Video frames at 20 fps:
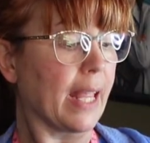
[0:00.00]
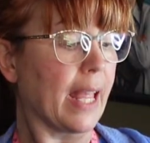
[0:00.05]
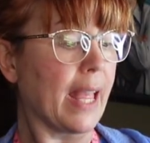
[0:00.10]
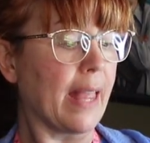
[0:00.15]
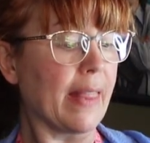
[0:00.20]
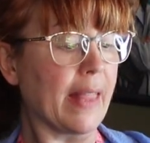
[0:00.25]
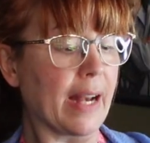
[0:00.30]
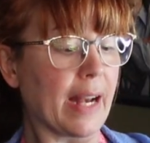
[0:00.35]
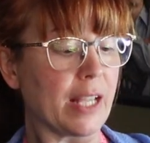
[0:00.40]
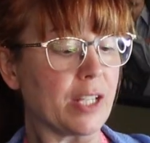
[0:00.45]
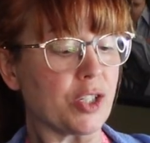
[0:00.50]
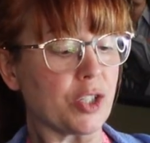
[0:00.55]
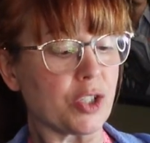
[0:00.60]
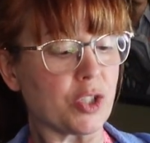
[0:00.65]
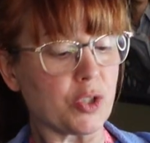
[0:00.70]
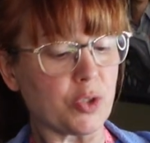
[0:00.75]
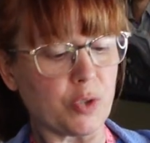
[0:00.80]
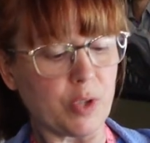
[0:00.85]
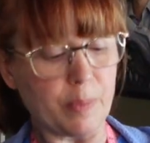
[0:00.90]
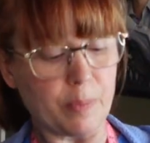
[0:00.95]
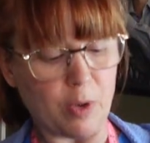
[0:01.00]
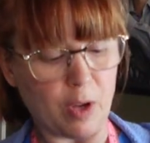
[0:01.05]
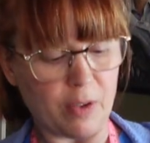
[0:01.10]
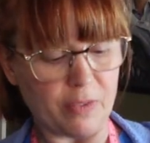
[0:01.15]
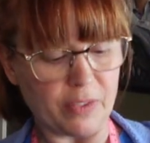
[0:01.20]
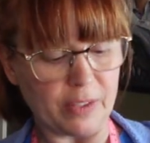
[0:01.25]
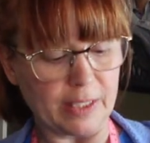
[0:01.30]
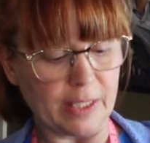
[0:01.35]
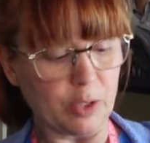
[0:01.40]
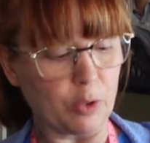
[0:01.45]
and then I just trimmed
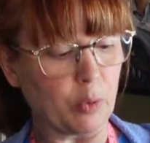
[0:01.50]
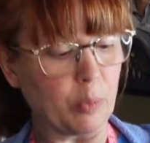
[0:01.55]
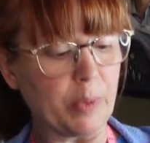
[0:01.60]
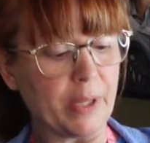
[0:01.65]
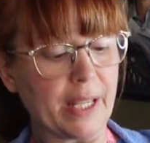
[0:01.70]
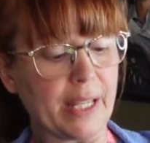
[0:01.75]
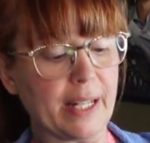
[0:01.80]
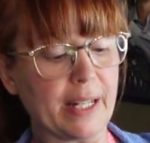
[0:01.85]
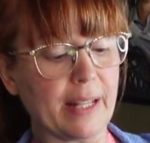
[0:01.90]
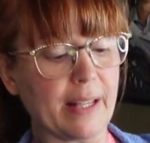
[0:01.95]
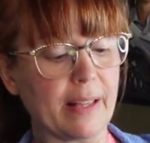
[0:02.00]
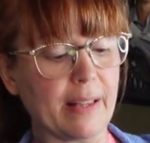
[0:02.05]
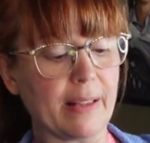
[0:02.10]
off a little bit